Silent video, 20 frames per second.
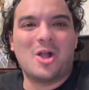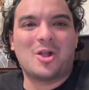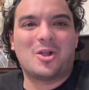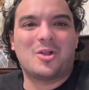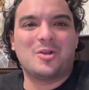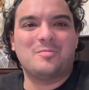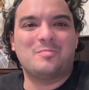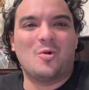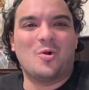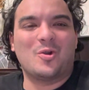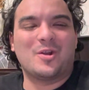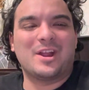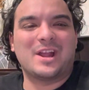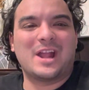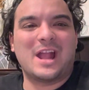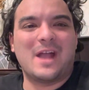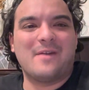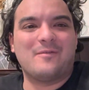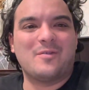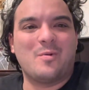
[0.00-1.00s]
Good
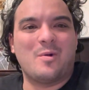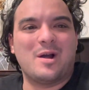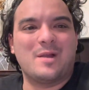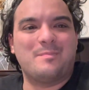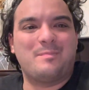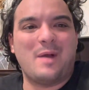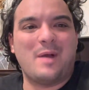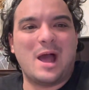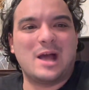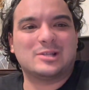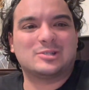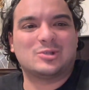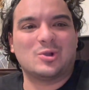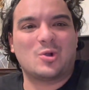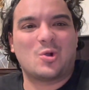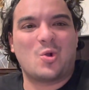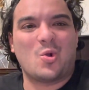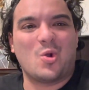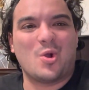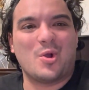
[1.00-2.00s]
morning, everyone. Pastor
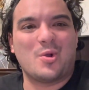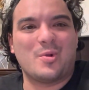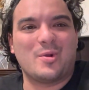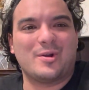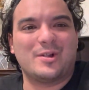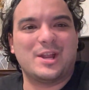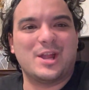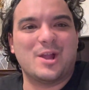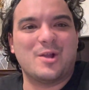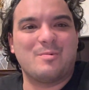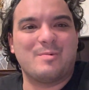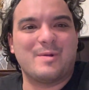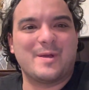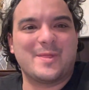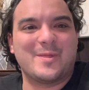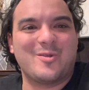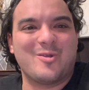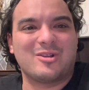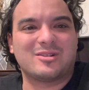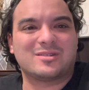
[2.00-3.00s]
Coron here with
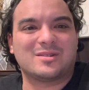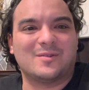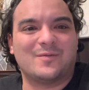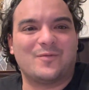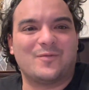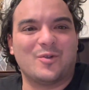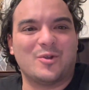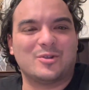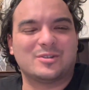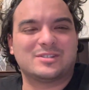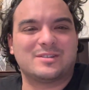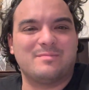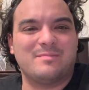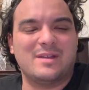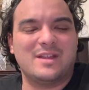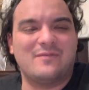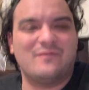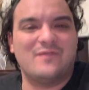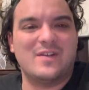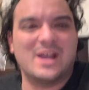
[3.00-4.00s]
Yorksville First
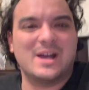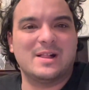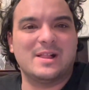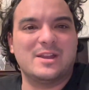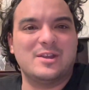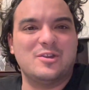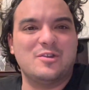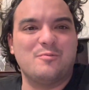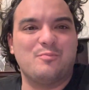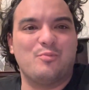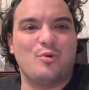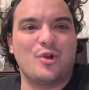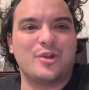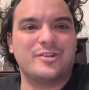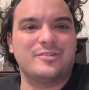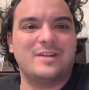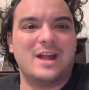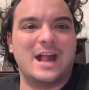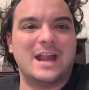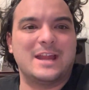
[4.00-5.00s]
Midvale and Newport
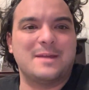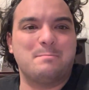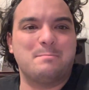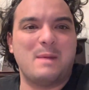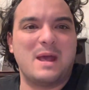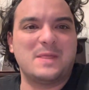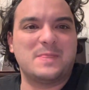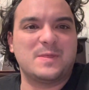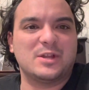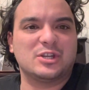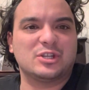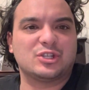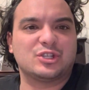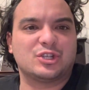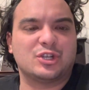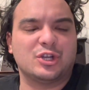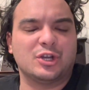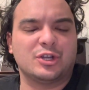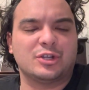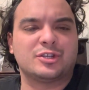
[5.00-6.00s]
United Methodist
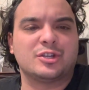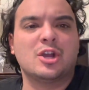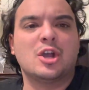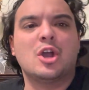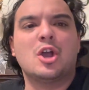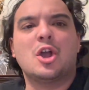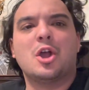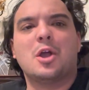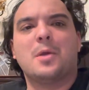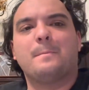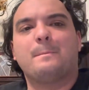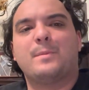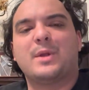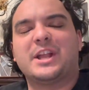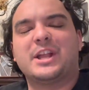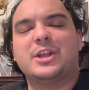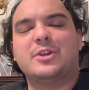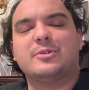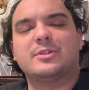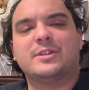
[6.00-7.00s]
Church,
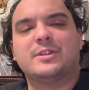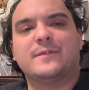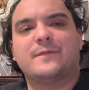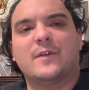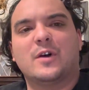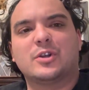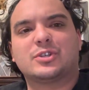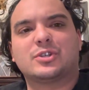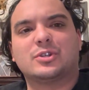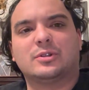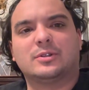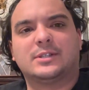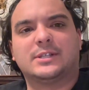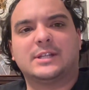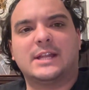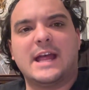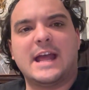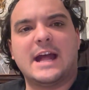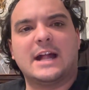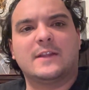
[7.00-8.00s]
bringing you a devotional
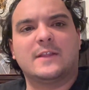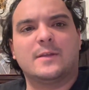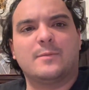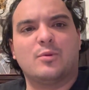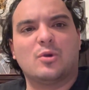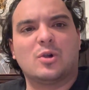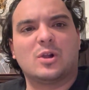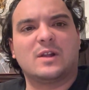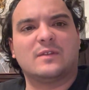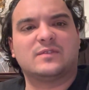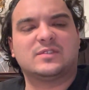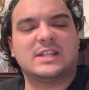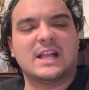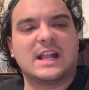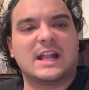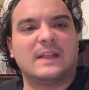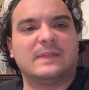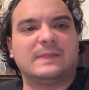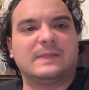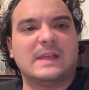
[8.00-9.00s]
today out of the book of
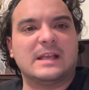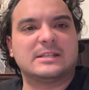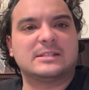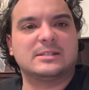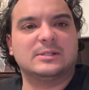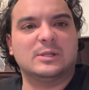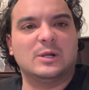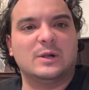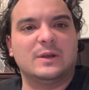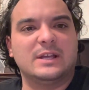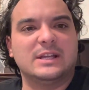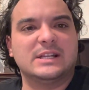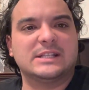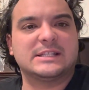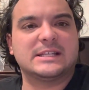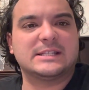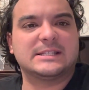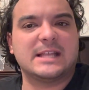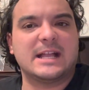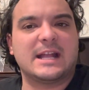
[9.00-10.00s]
Second Thessalonians
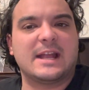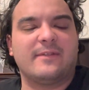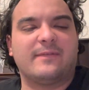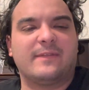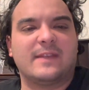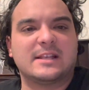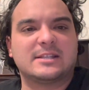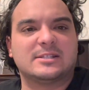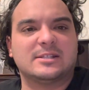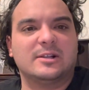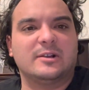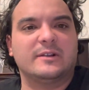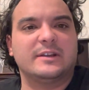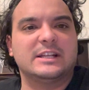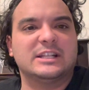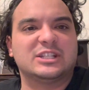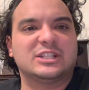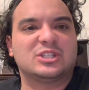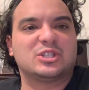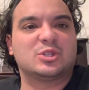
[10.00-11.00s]
and Second
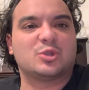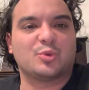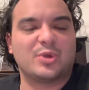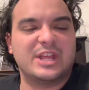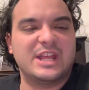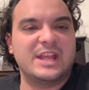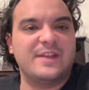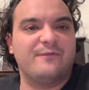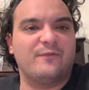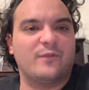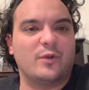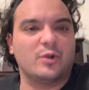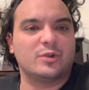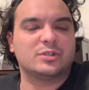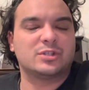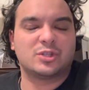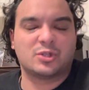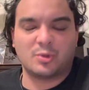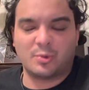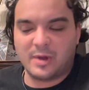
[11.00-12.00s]
Thessalonians 3,
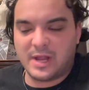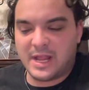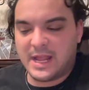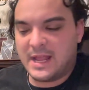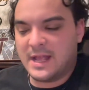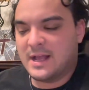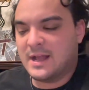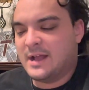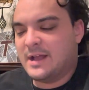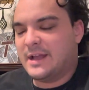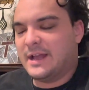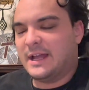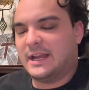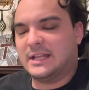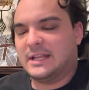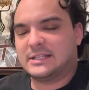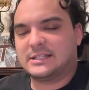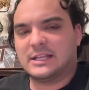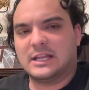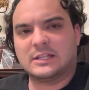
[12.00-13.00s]
verse 3. And
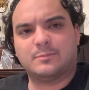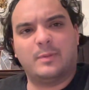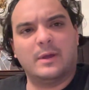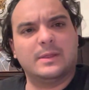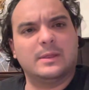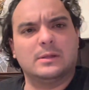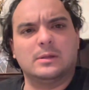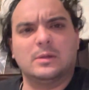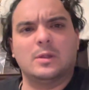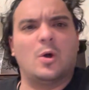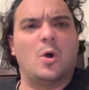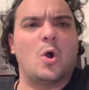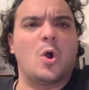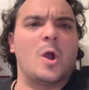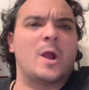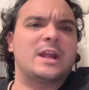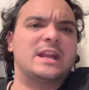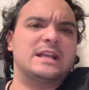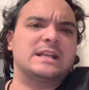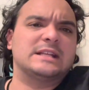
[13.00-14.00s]
it says, But the
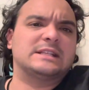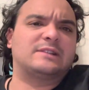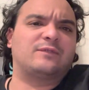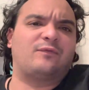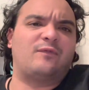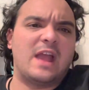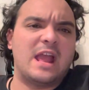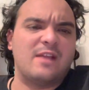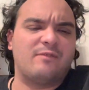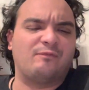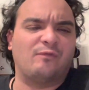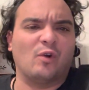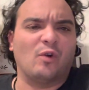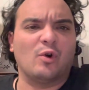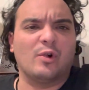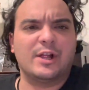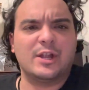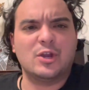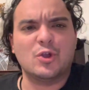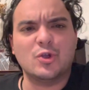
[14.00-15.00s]
Lord is
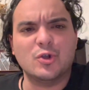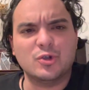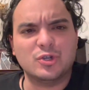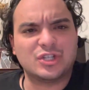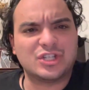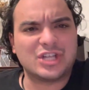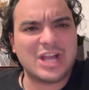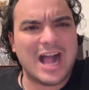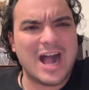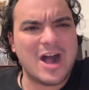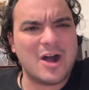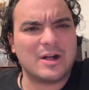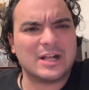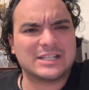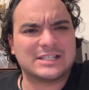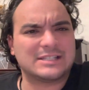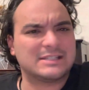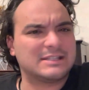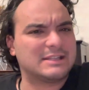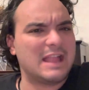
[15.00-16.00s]
faithful, and who shall
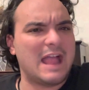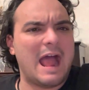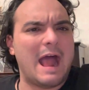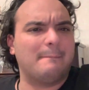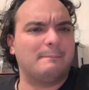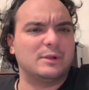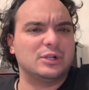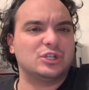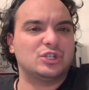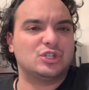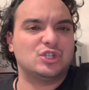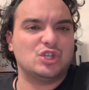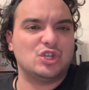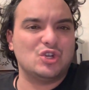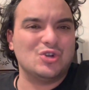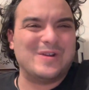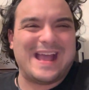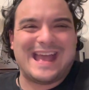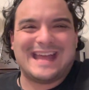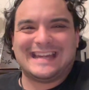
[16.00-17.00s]
establish
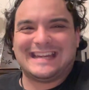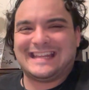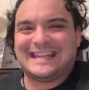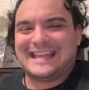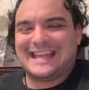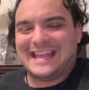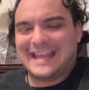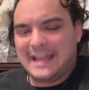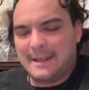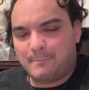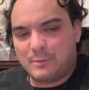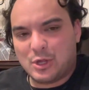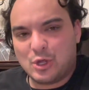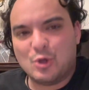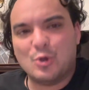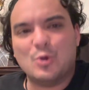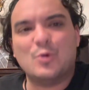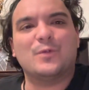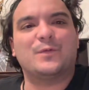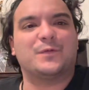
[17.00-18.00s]
you and keep
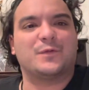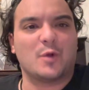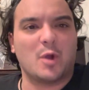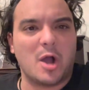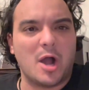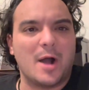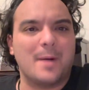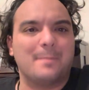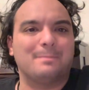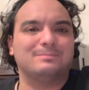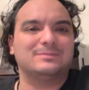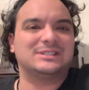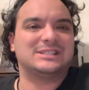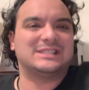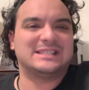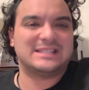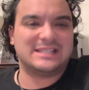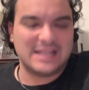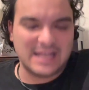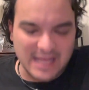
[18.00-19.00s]
you from
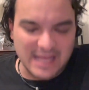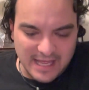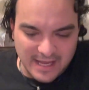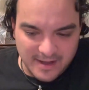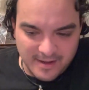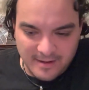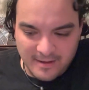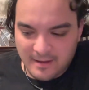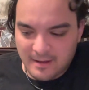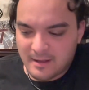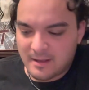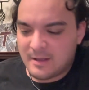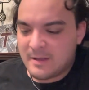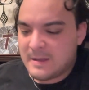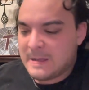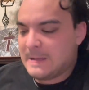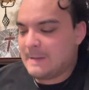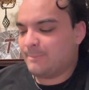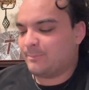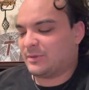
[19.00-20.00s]
sin?
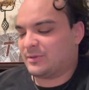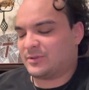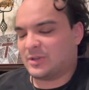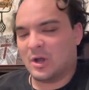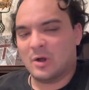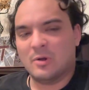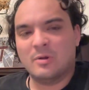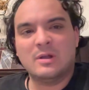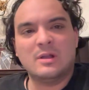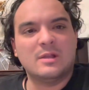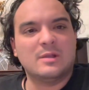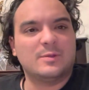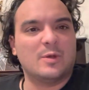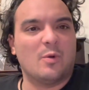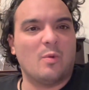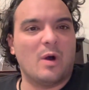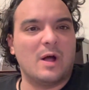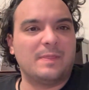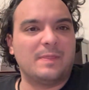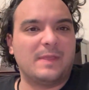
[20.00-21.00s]
So the
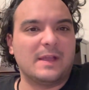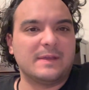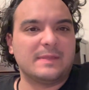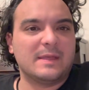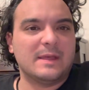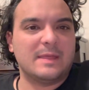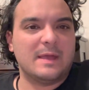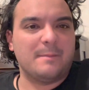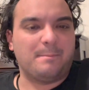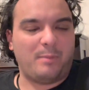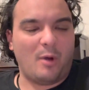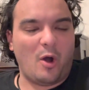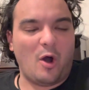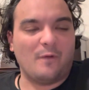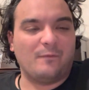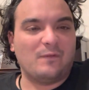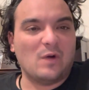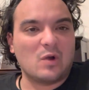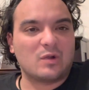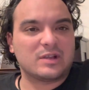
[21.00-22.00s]
one thing that, that Paul
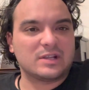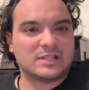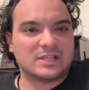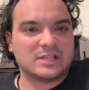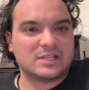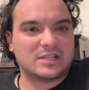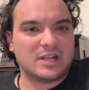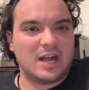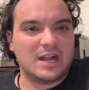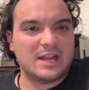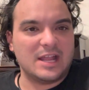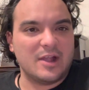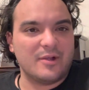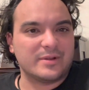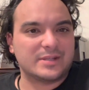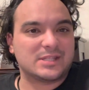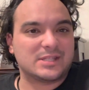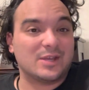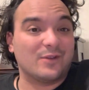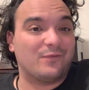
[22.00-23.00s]
focuses on here
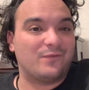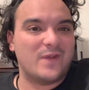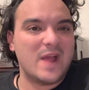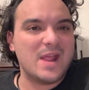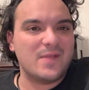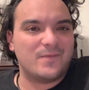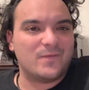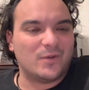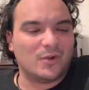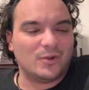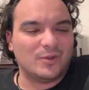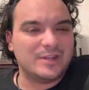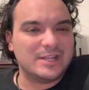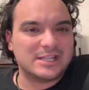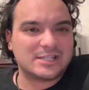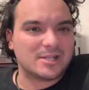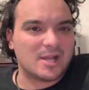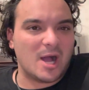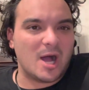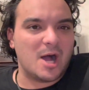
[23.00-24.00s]
is the
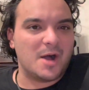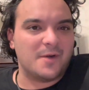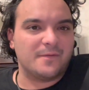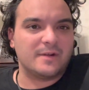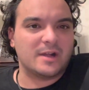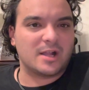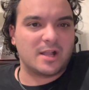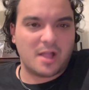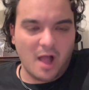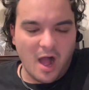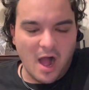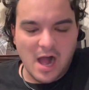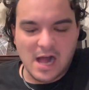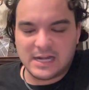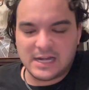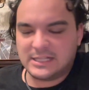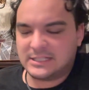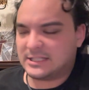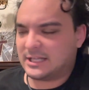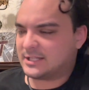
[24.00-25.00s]
faithfulness of
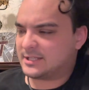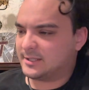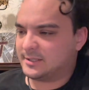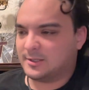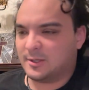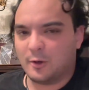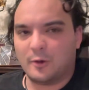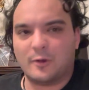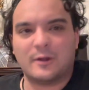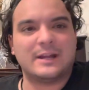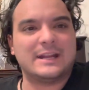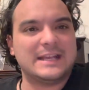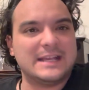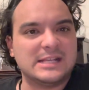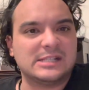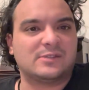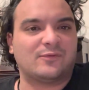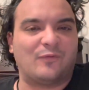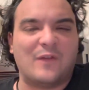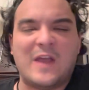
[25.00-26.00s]
God. He says, the Lord
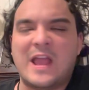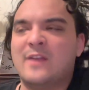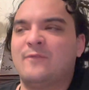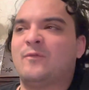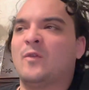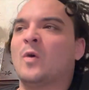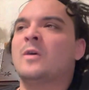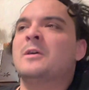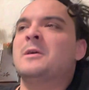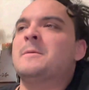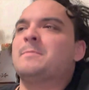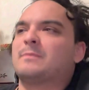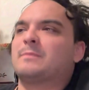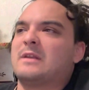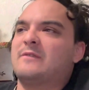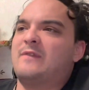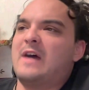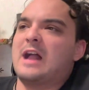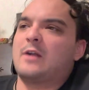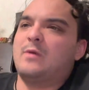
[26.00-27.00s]
is faithful.
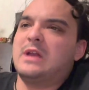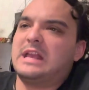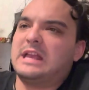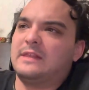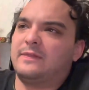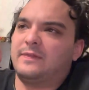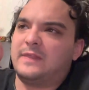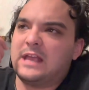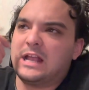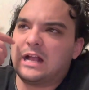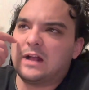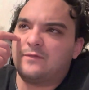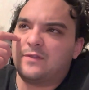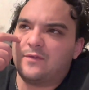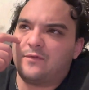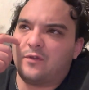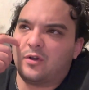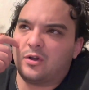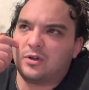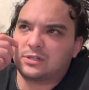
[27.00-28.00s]
In fact, we can think of the
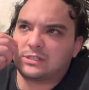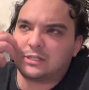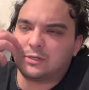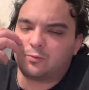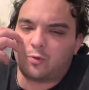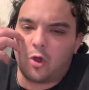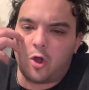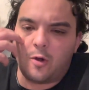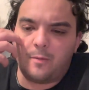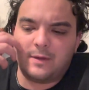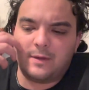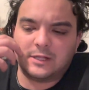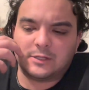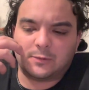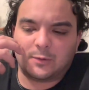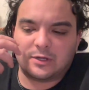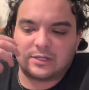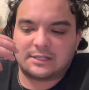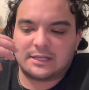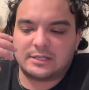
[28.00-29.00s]
verse in Romans
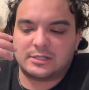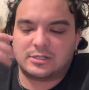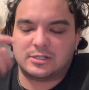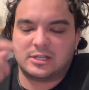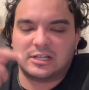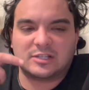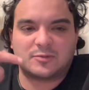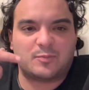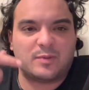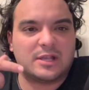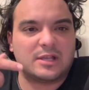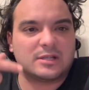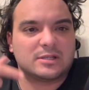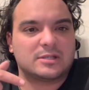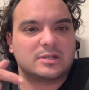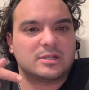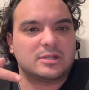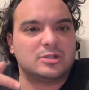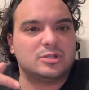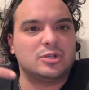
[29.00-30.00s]
where it says, just because
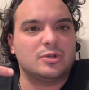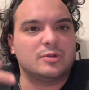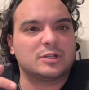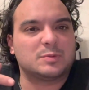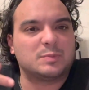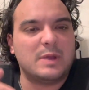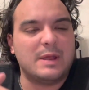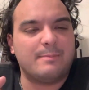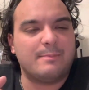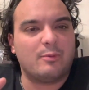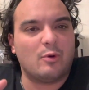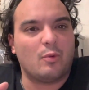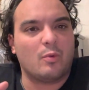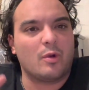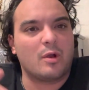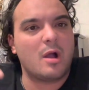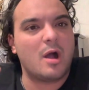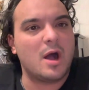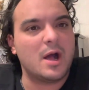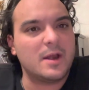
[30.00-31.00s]
the Jewish people
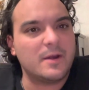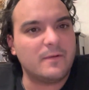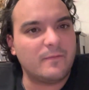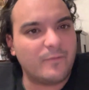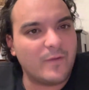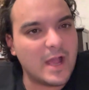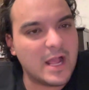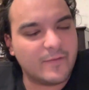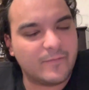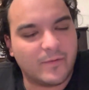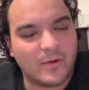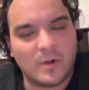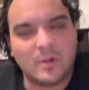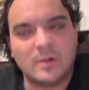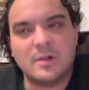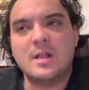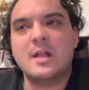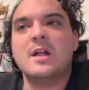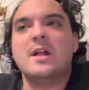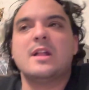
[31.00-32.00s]
were
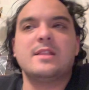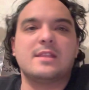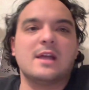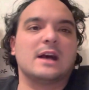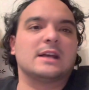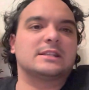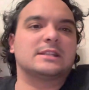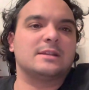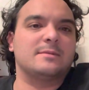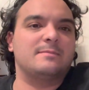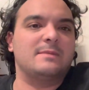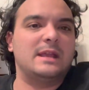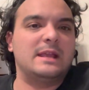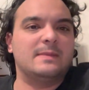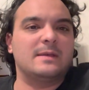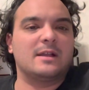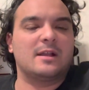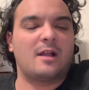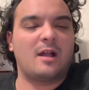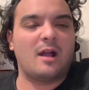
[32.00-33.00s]
unfaithful doesn't mean
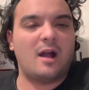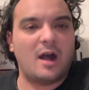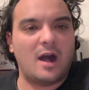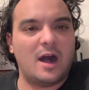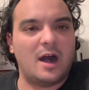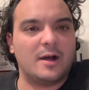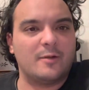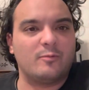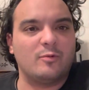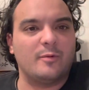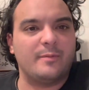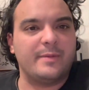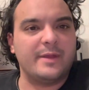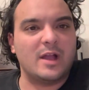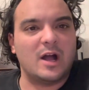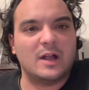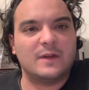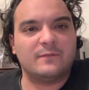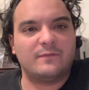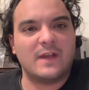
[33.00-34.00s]
that God will be
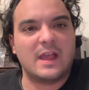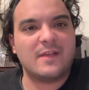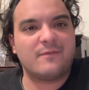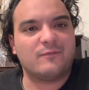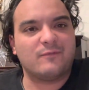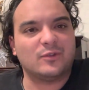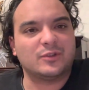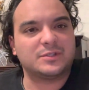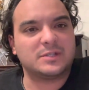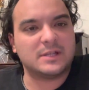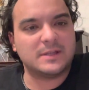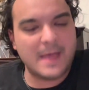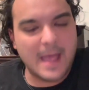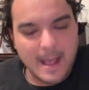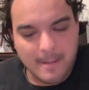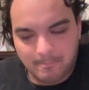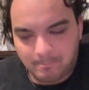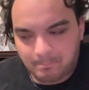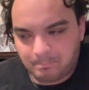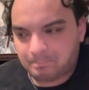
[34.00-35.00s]
unfaithful to
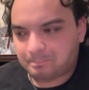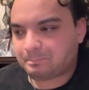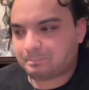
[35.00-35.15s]
them.